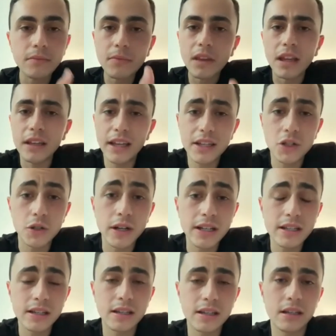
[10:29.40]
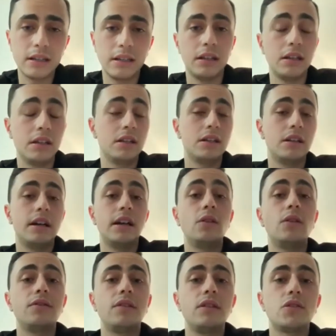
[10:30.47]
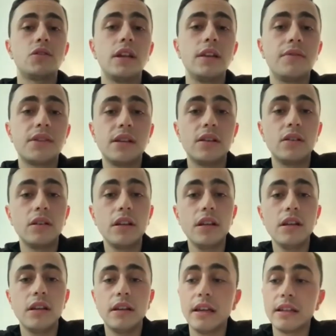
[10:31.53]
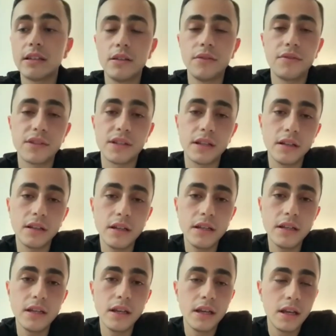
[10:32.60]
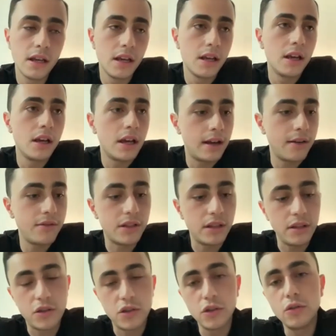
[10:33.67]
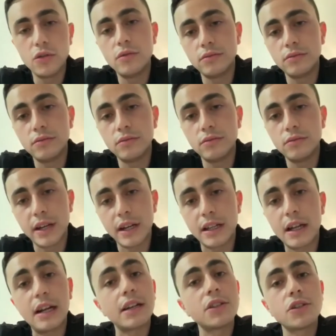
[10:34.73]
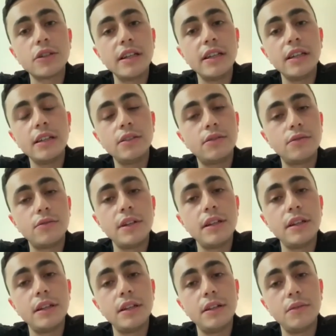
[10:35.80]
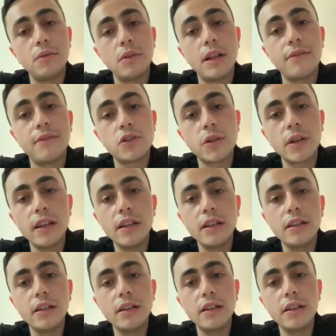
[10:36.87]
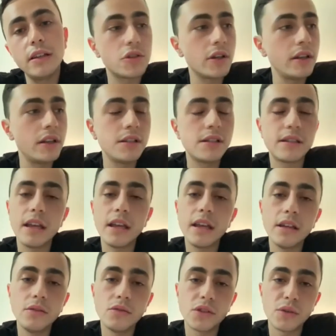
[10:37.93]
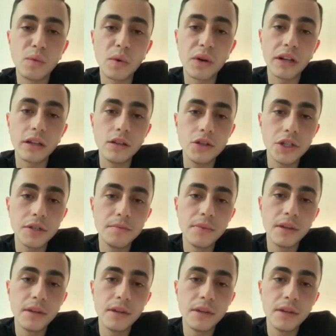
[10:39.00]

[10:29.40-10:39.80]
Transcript: get dressed, head off to the training facility, get to the facility. Obviously, 2-3 o'clock training. Three, we'll have training. After training, stay, do some work in the gym.